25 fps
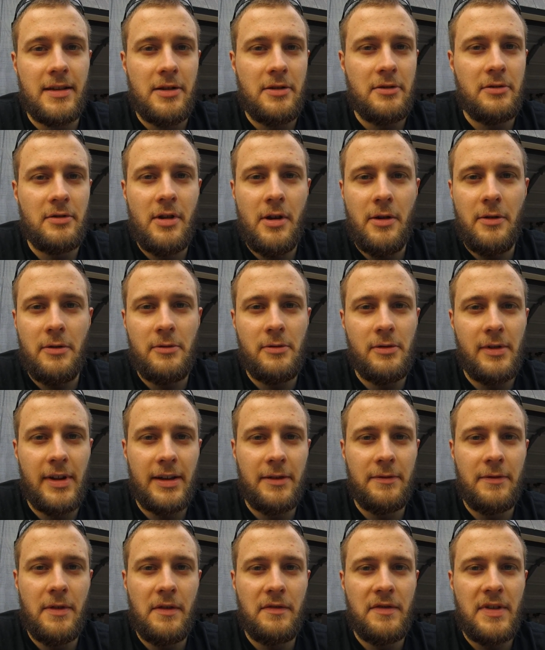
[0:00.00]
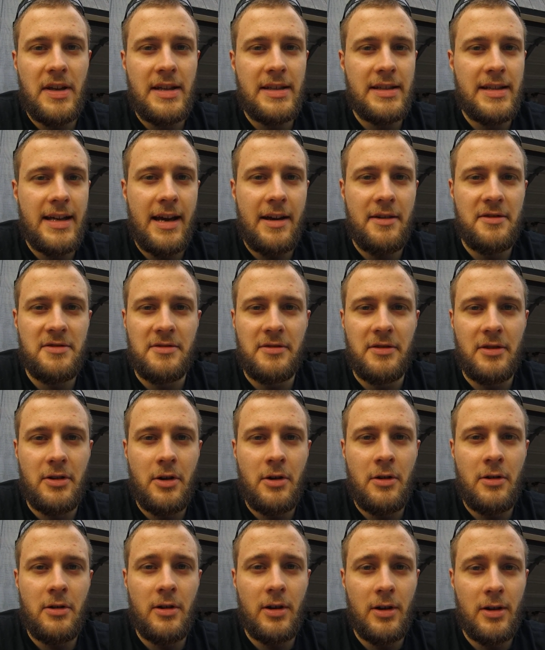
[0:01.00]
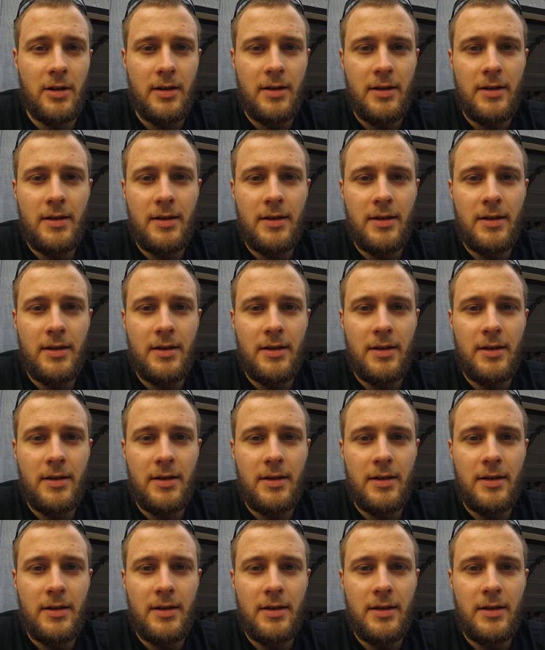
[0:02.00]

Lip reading: You'd go through like 15 towels on a car.